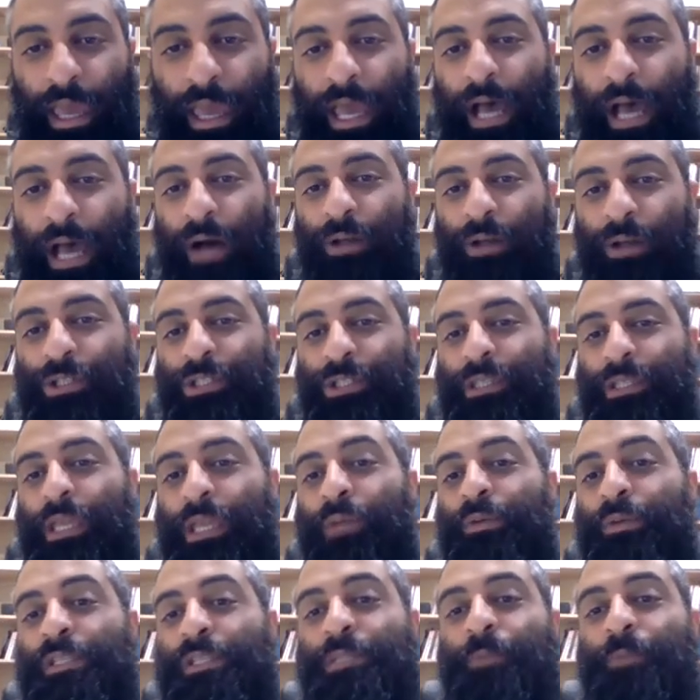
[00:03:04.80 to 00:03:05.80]
How should they
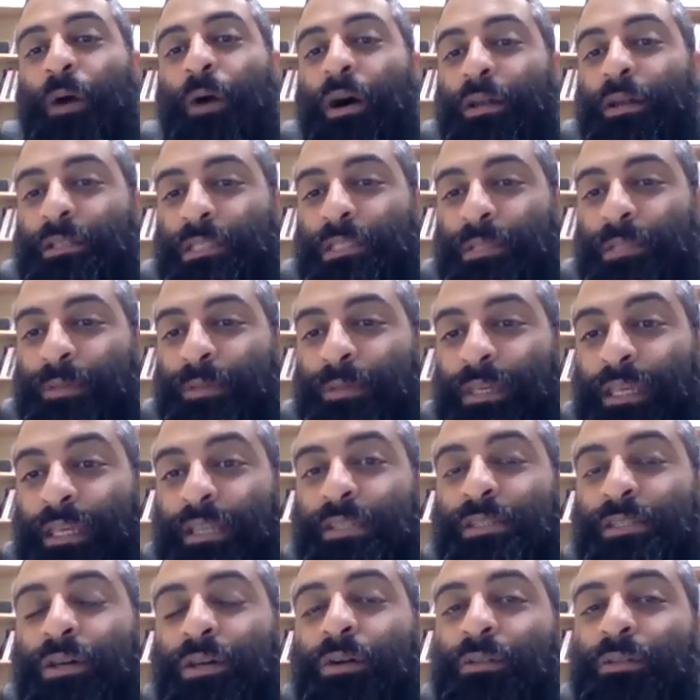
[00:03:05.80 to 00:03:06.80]
respond to being
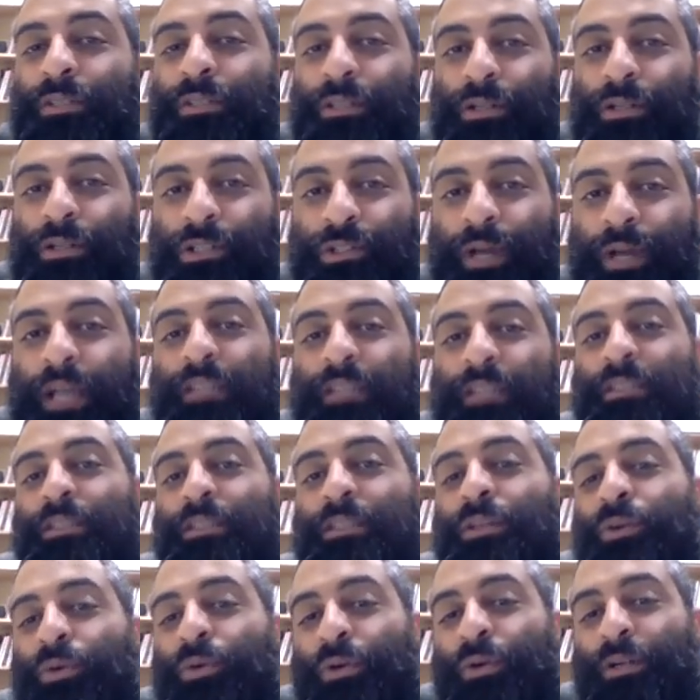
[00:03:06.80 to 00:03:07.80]
insulted or dragged to the
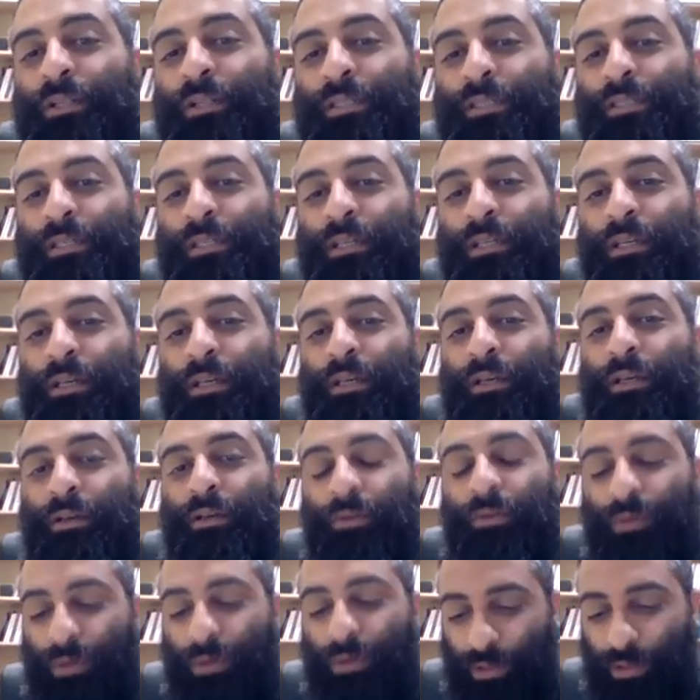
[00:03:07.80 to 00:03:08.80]
courts?
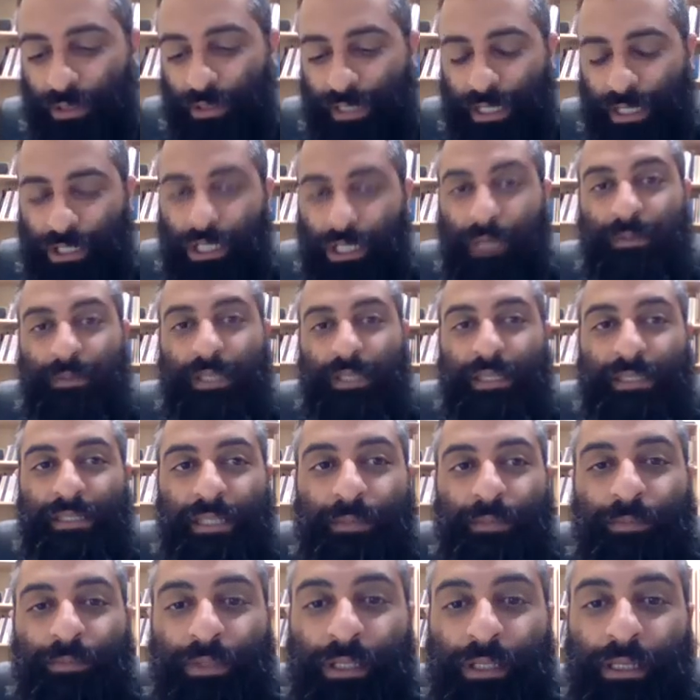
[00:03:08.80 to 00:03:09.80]
Well, St. James says
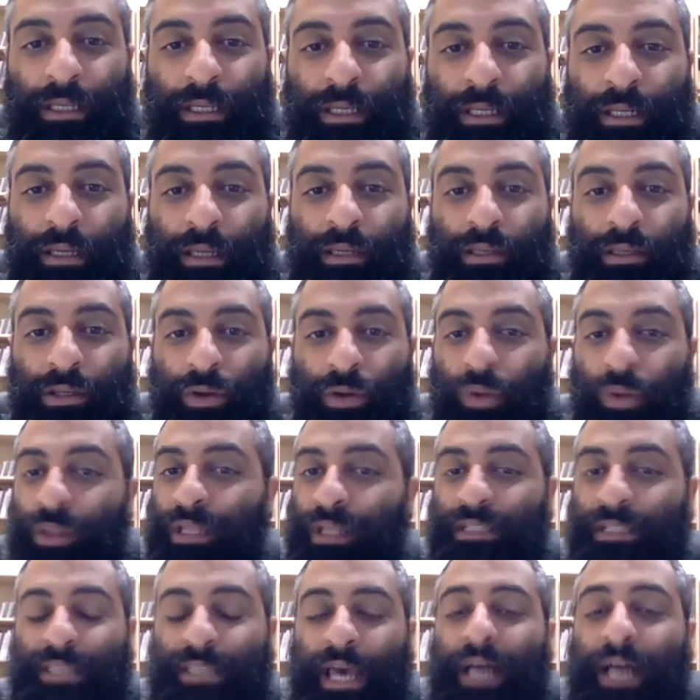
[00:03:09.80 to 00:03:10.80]
simply, you only
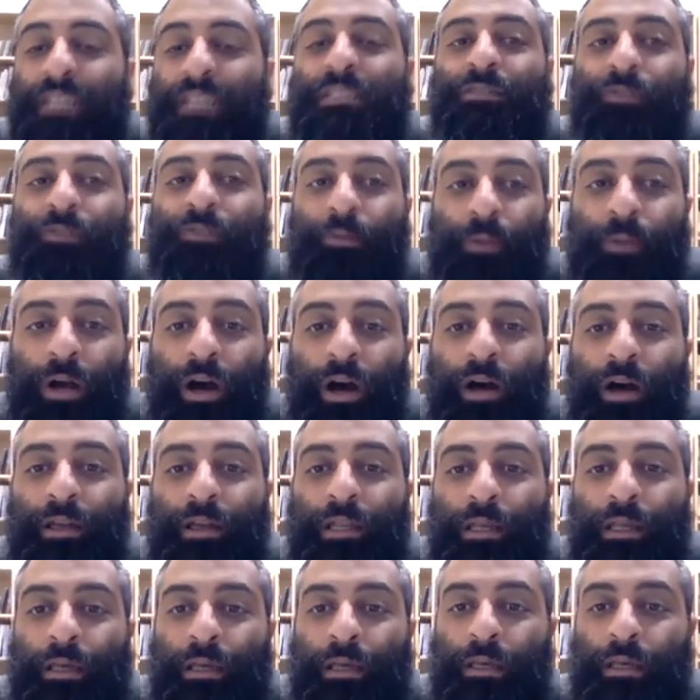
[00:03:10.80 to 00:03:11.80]
need to ask from God.
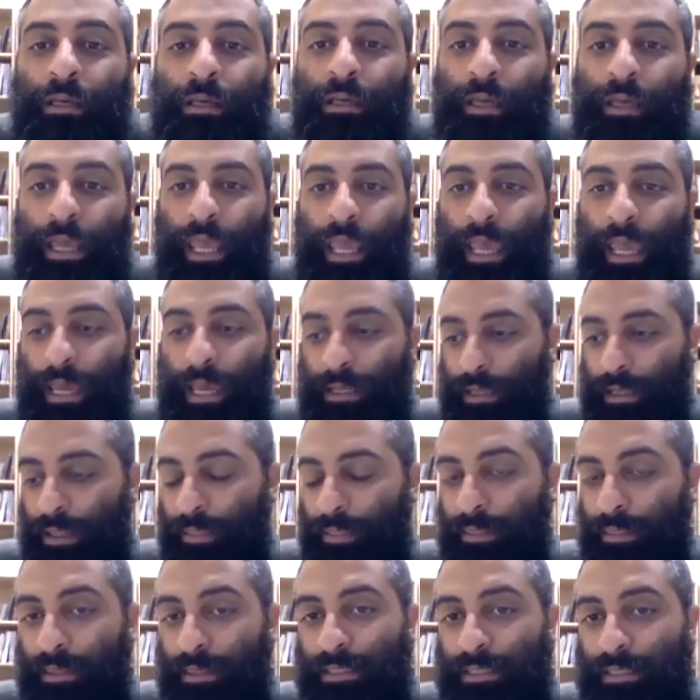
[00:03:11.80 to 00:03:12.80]
And
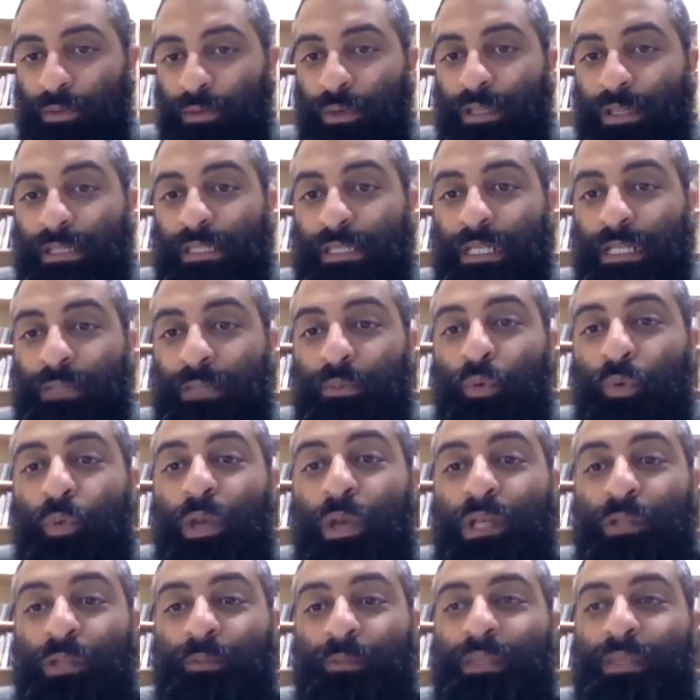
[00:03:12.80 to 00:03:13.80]
this wisdom
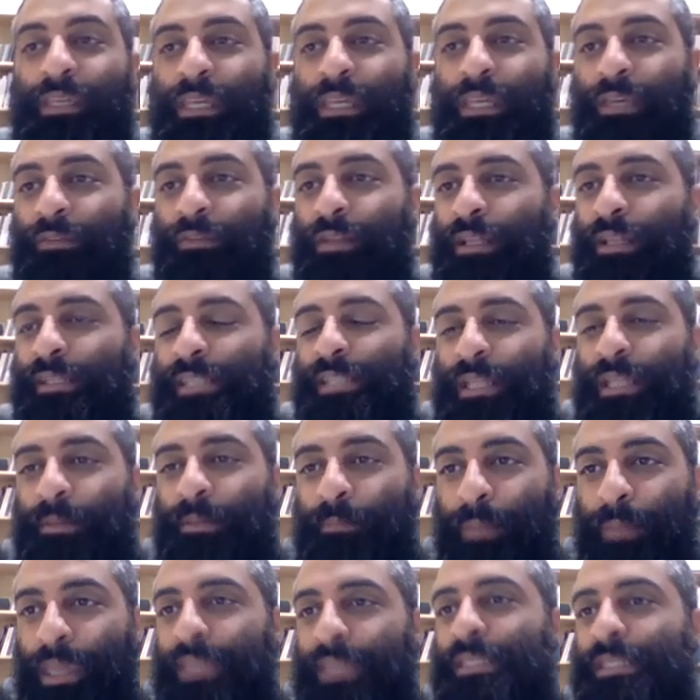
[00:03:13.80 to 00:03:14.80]
will be given. It's an
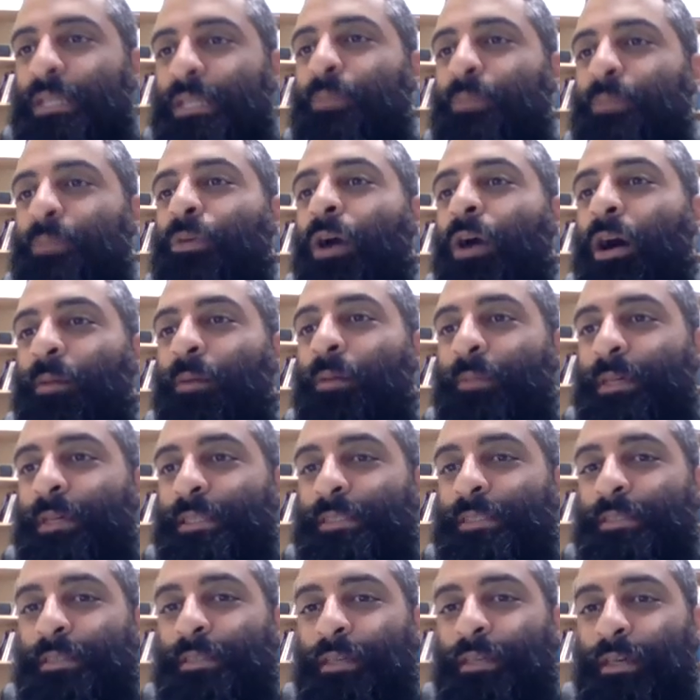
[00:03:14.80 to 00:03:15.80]
amazing
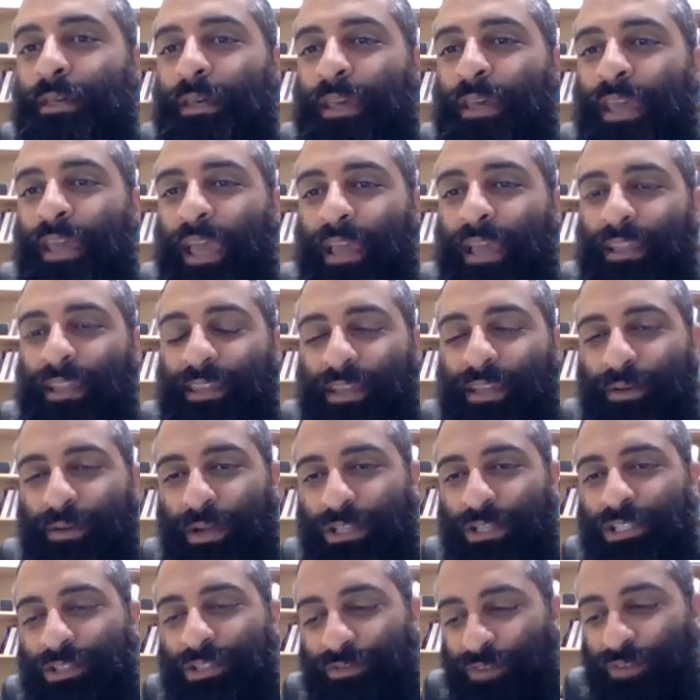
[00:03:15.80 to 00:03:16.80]
promise and the
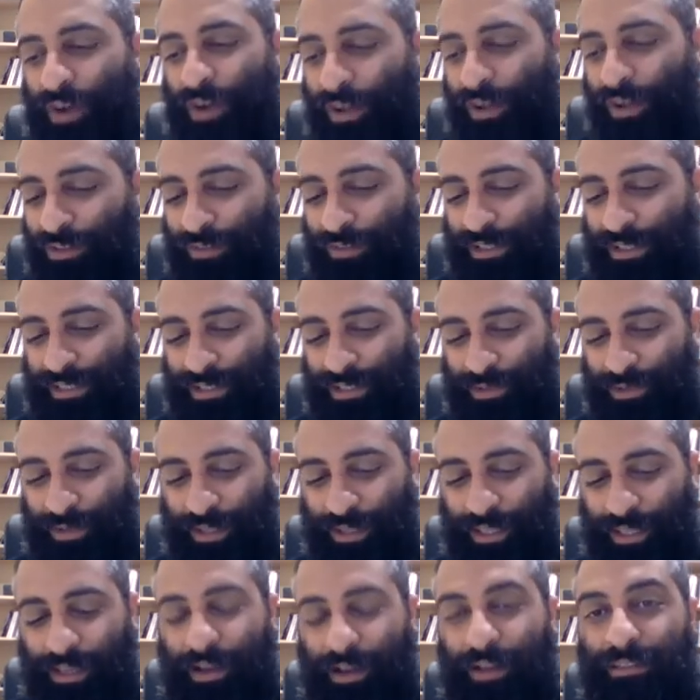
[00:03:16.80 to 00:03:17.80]
question for all of us to
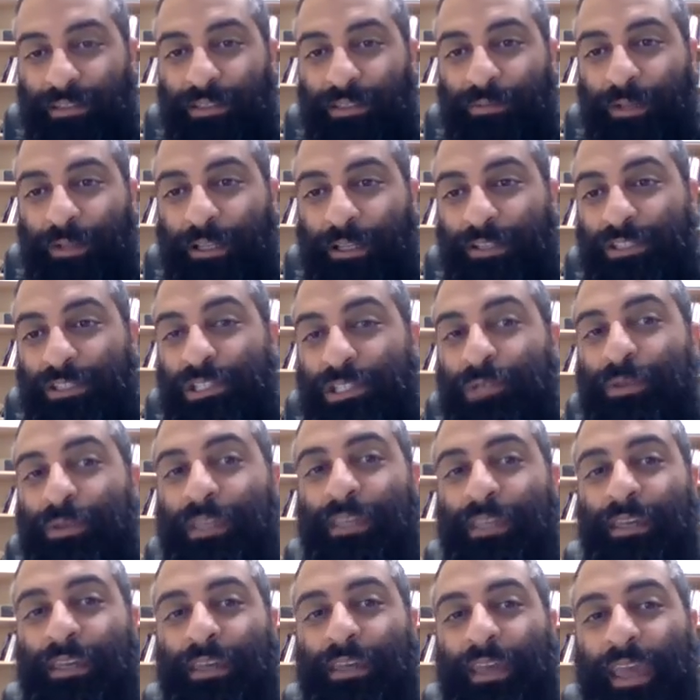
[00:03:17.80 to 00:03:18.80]
really contemplate is do we